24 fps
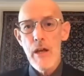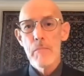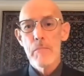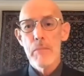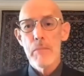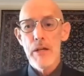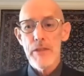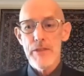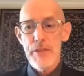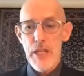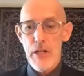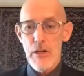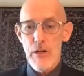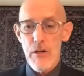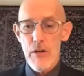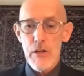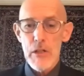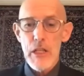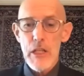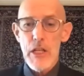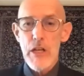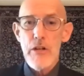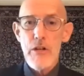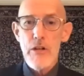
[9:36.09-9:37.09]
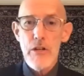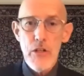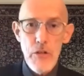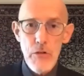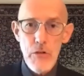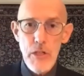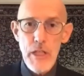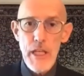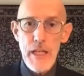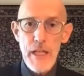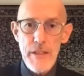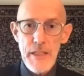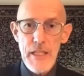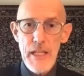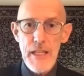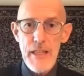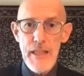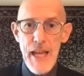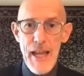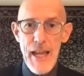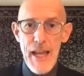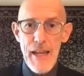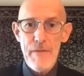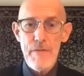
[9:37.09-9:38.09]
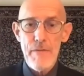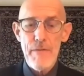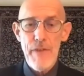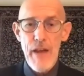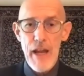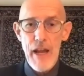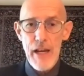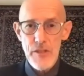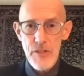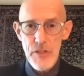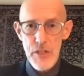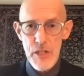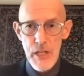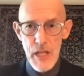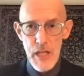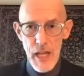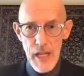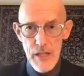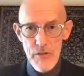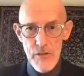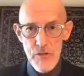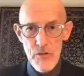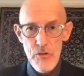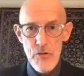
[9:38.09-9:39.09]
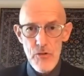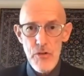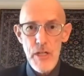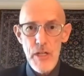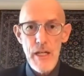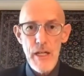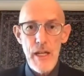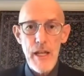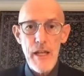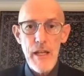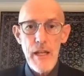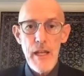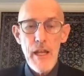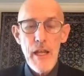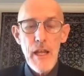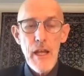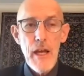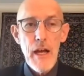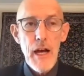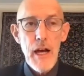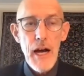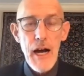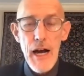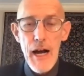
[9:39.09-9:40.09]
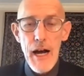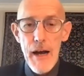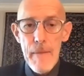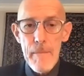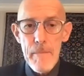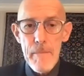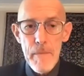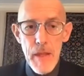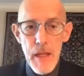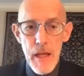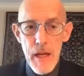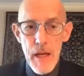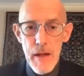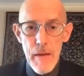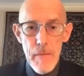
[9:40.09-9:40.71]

but the earlier you get to that infection and treat it um,